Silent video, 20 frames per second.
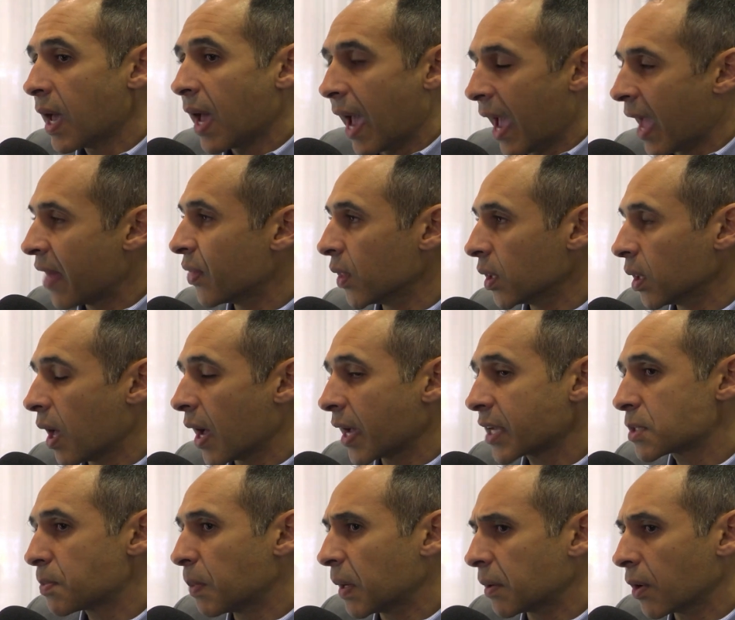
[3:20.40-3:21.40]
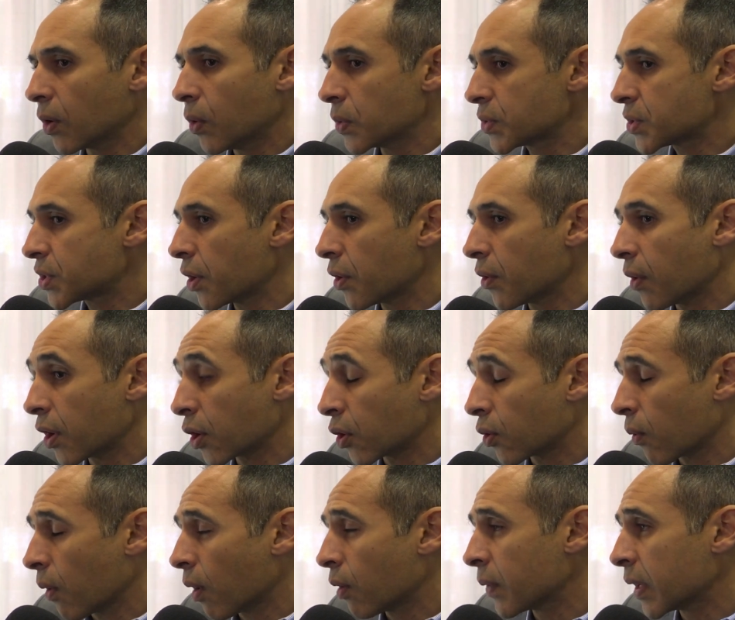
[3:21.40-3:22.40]
and the likes, but also a
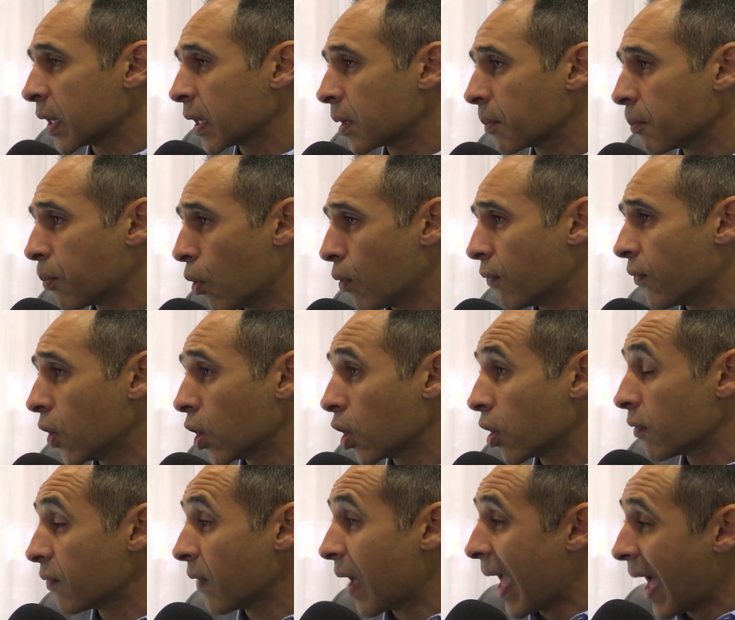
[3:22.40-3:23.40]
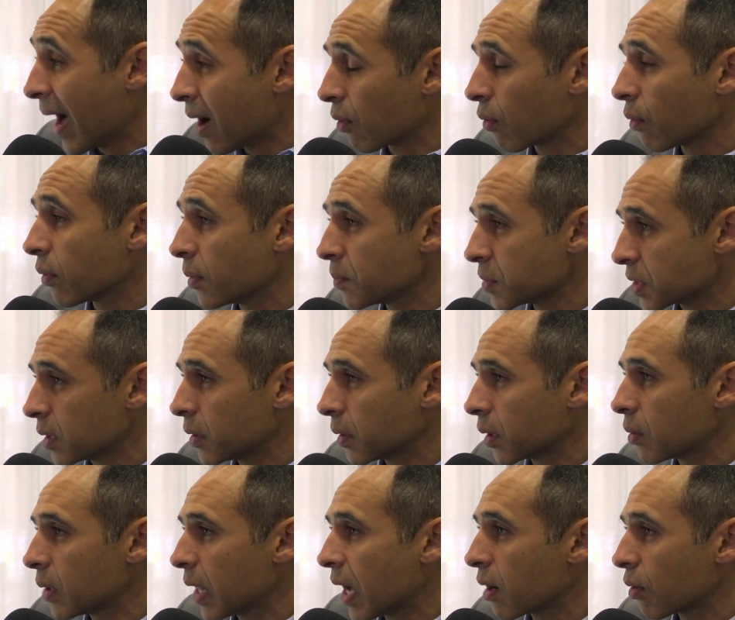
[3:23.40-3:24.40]
growing portfolio of algorithms,
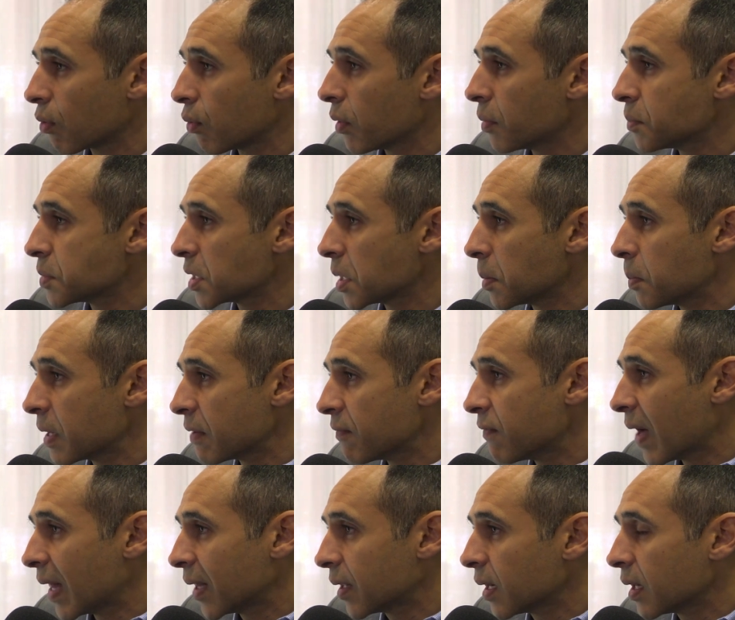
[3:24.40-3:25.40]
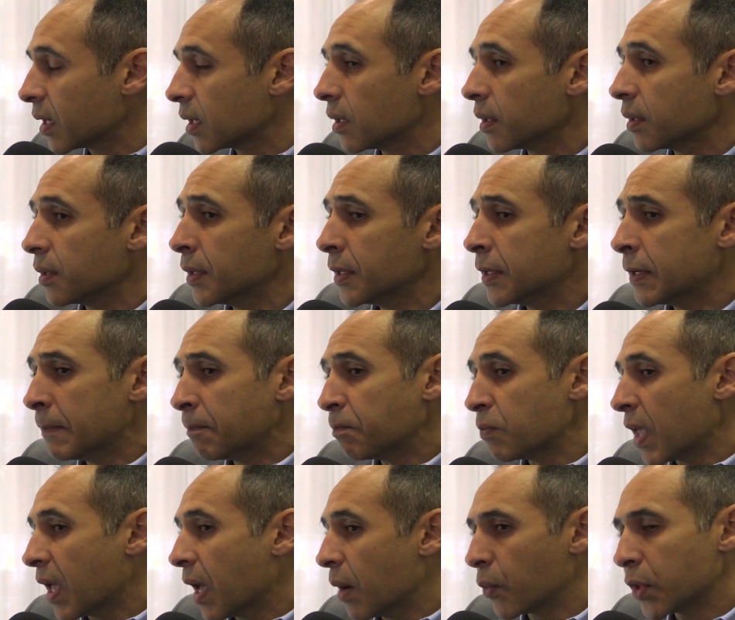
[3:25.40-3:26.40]
clinical algorithms that have been validated,
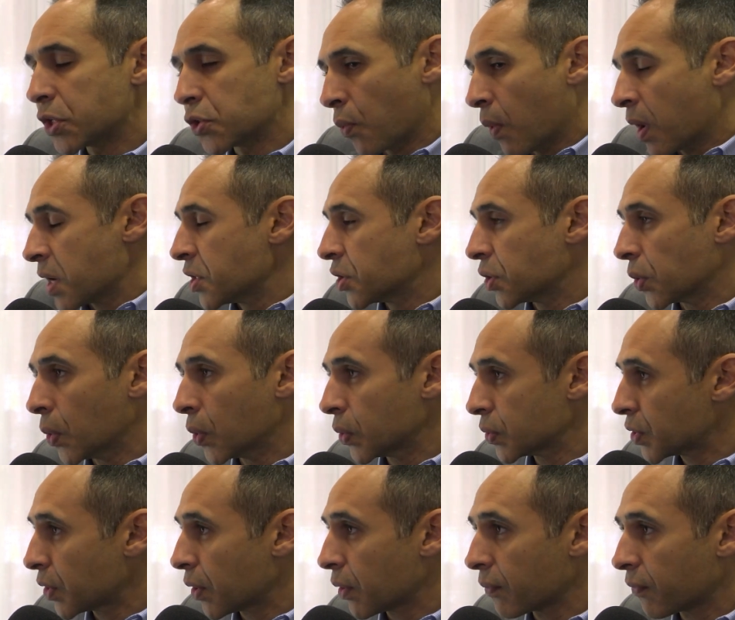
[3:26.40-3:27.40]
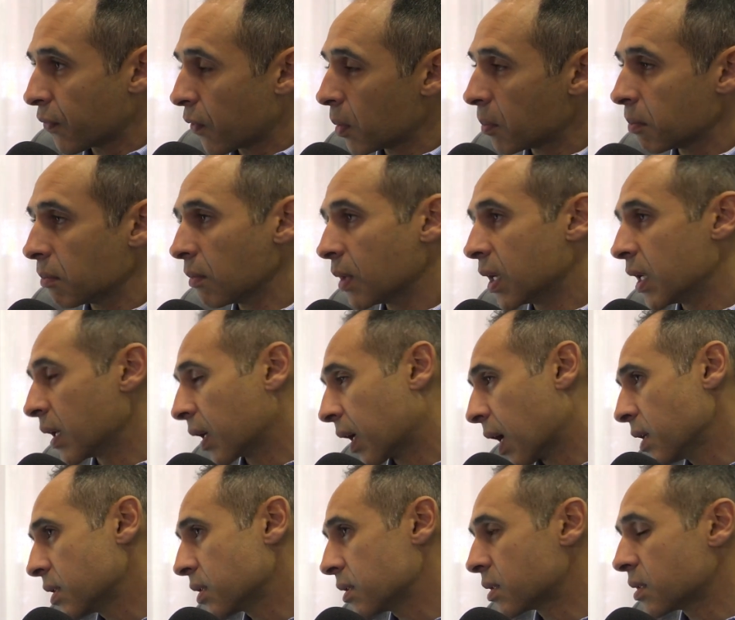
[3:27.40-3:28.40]
which range also from
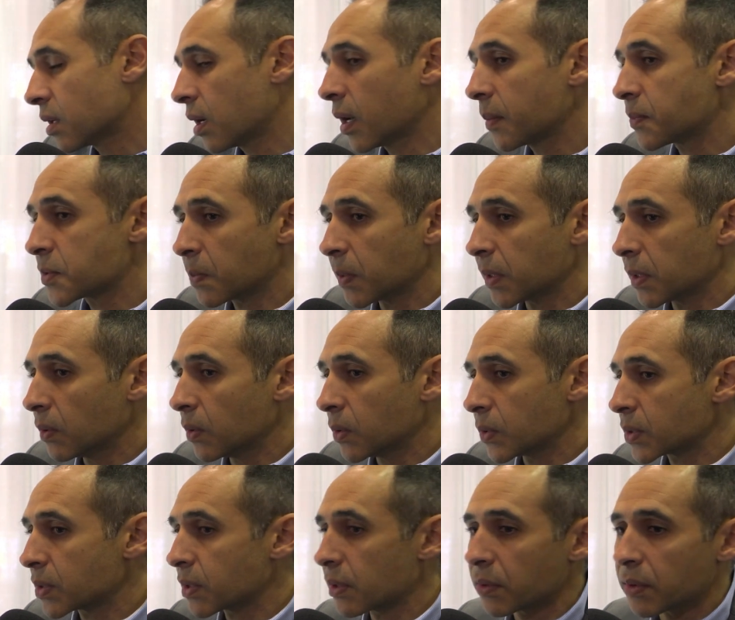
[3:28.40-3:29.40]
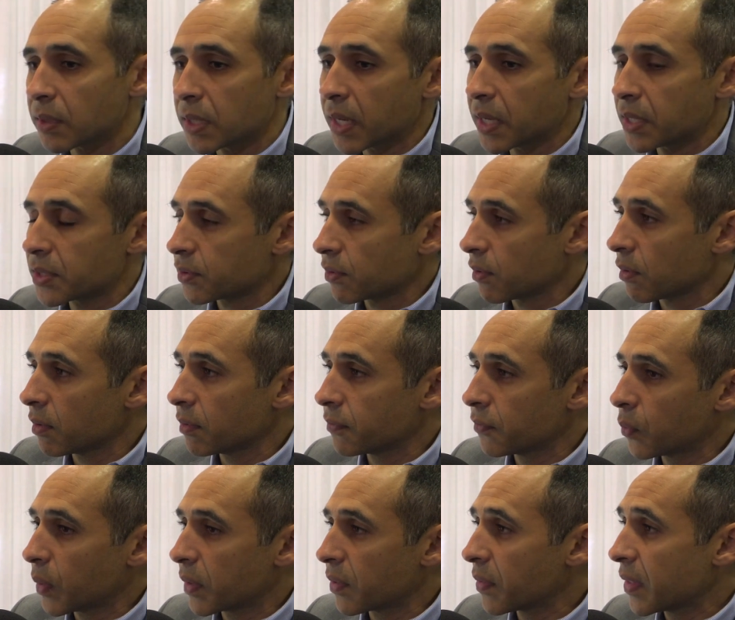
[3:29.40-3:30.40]
indication types, but also the nature
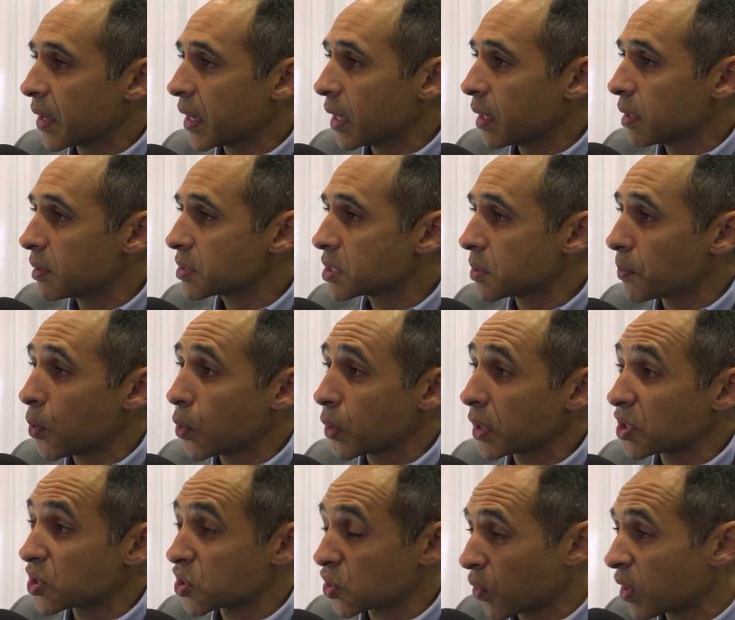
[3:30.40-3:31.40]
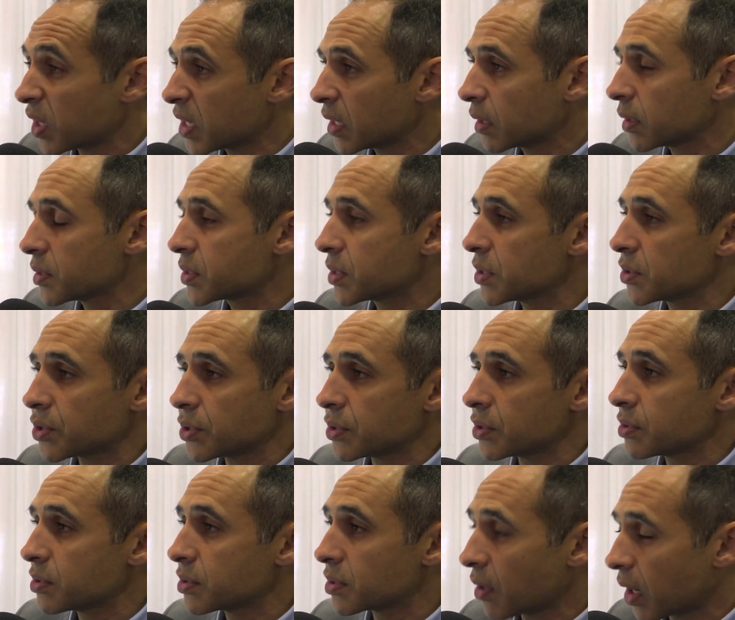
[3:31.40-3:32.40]
of whether they're supporting screening
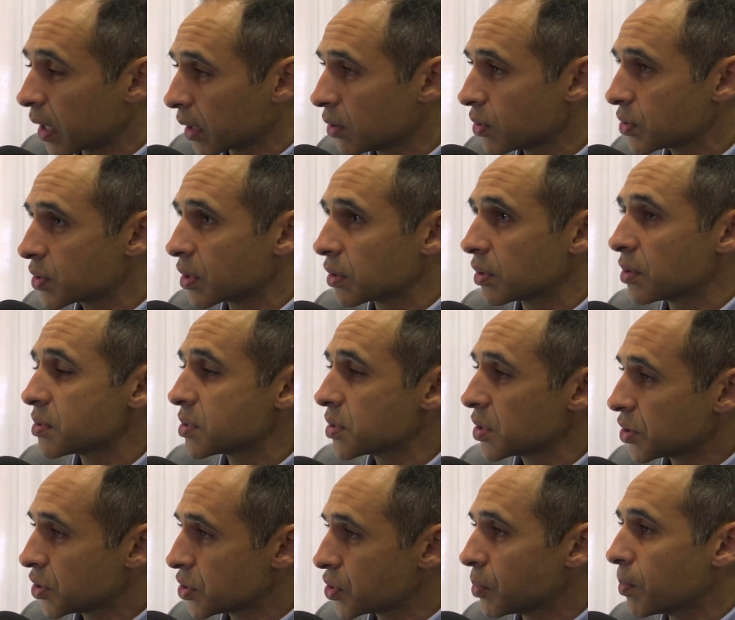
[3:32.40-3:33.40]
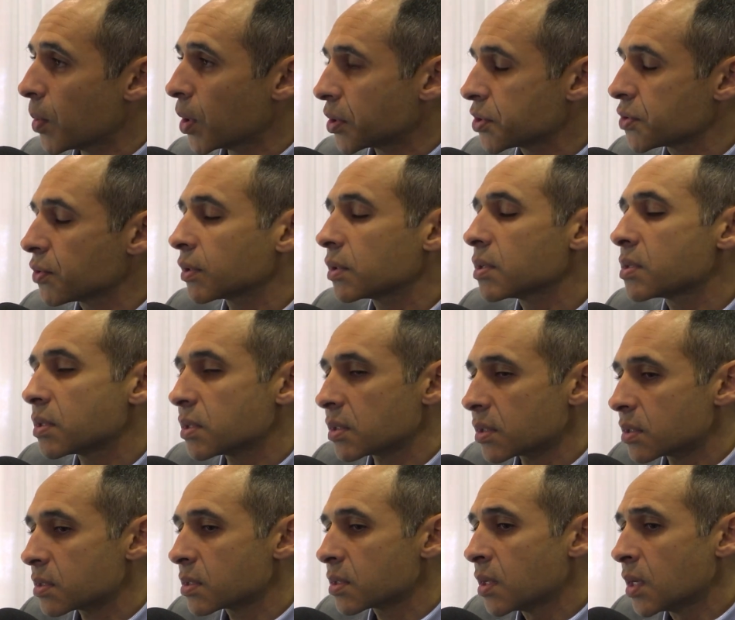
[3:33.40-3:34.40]
decisions, diagnostic decisions, or monitoring
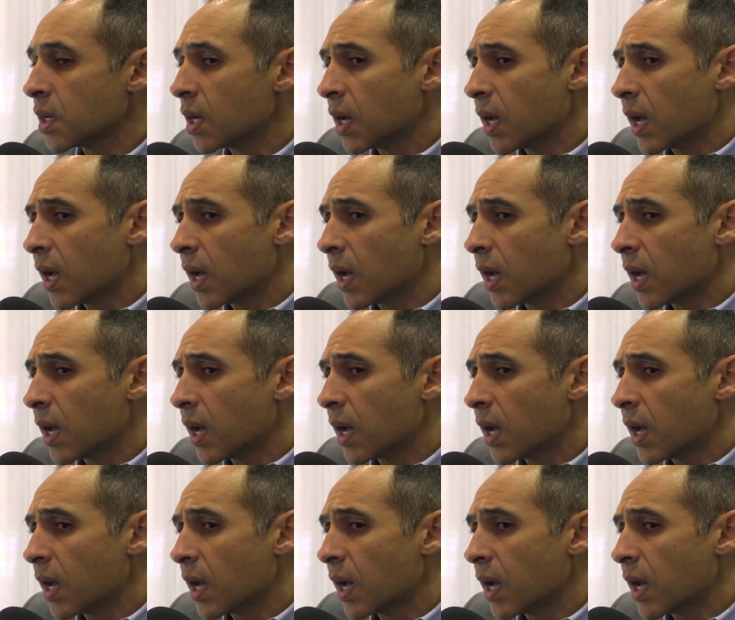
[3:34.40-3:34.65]
also.